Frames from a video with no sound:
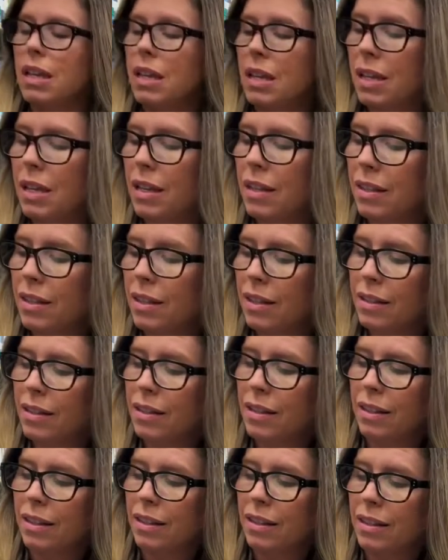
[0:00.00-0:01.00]
is
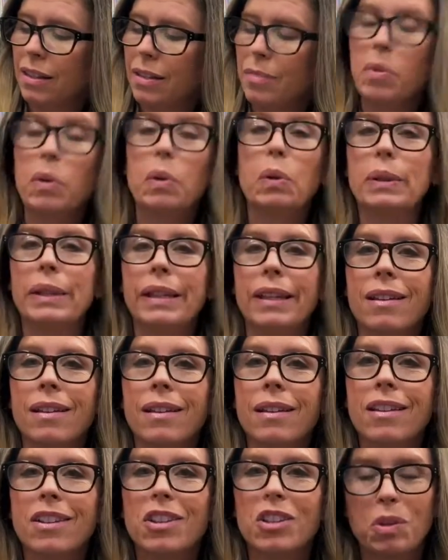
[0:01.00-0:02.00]
Dusti Bowling.
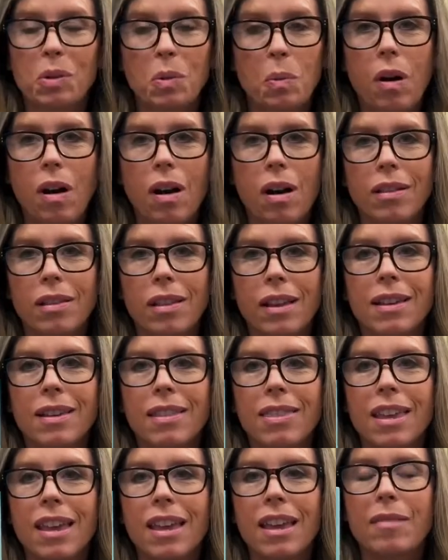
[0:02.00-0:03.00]
So all I
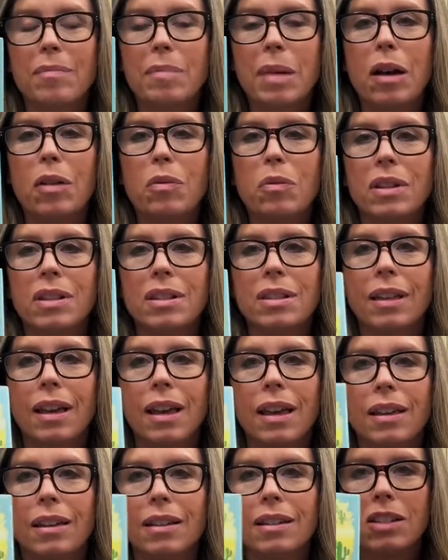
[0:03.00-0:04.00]
could think about was
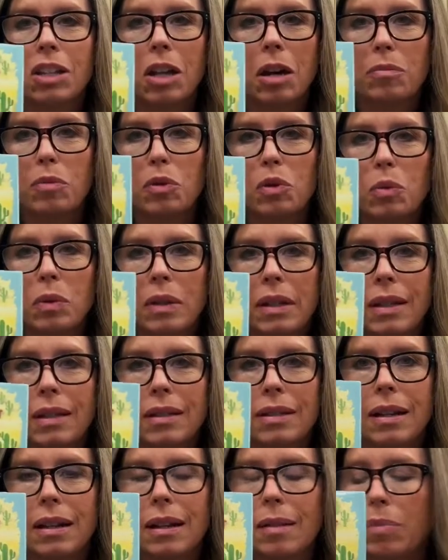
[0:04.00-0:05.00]
like
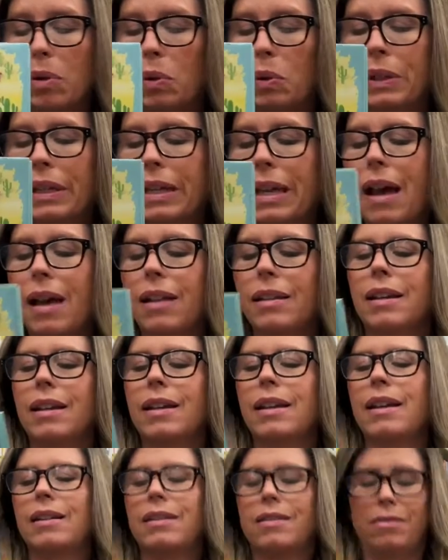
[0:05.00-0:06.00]
tumbleweeds in a bowling
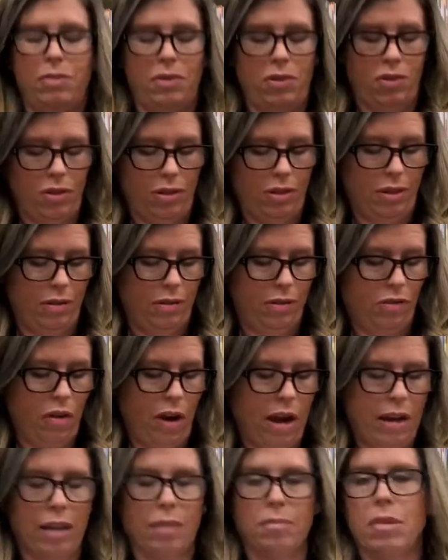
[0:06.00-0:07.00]
alley. It was just
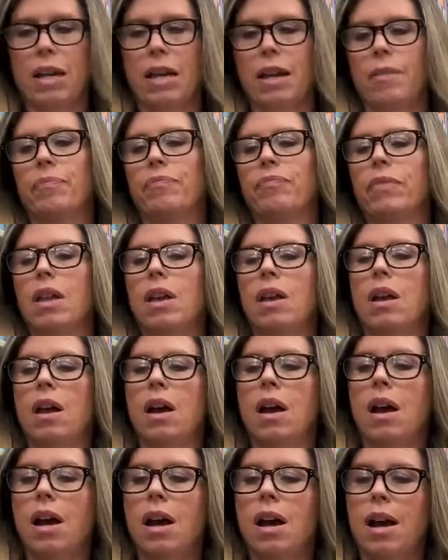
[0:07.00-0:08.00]
cracking me up.
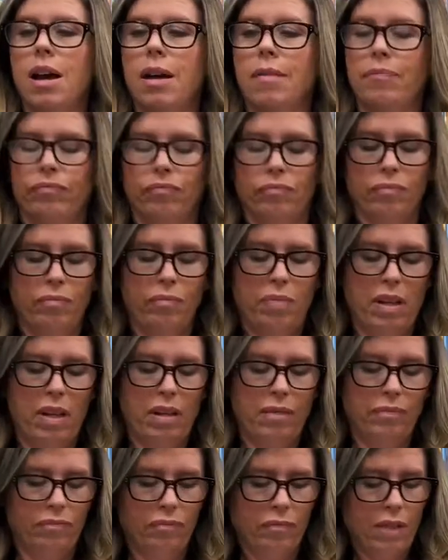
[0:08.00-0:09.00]

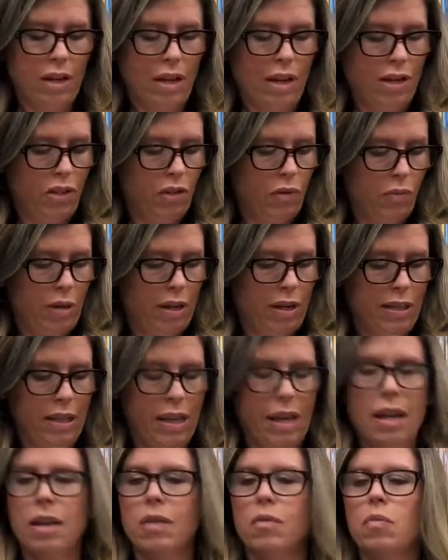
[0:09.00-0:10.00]
But I just want to
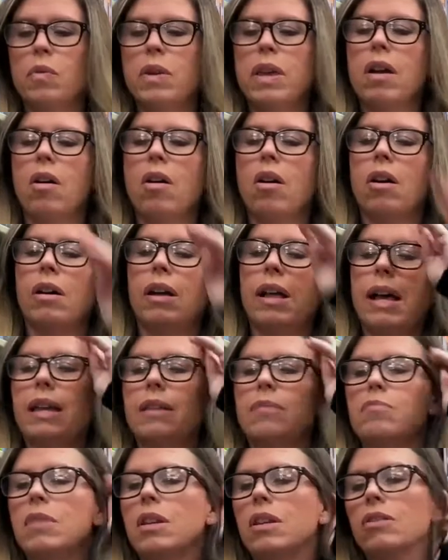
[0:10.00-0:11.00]
say we all
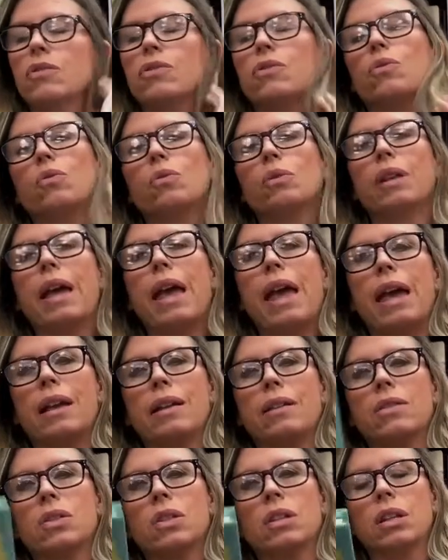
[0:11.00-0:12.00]
had middle school
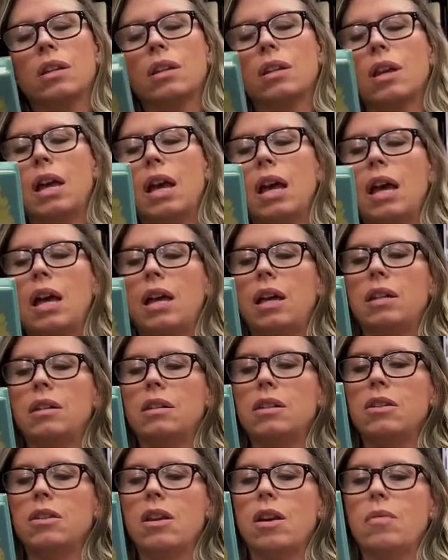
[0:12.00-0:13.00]
angst, and
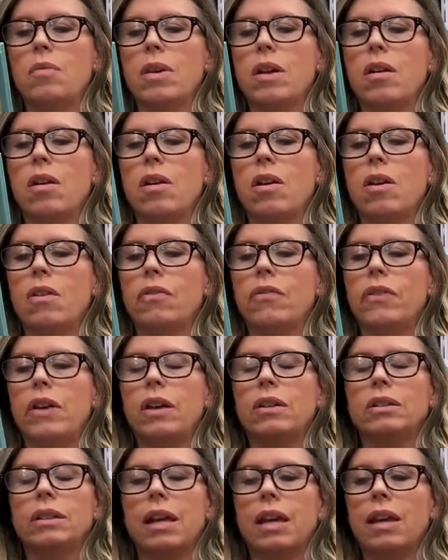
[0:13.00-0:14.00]
we all
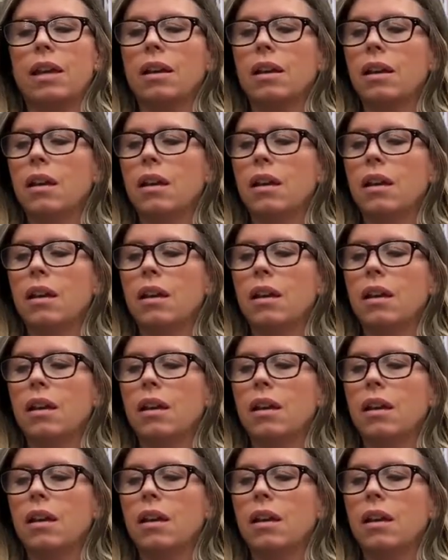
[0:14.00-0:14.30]
felt like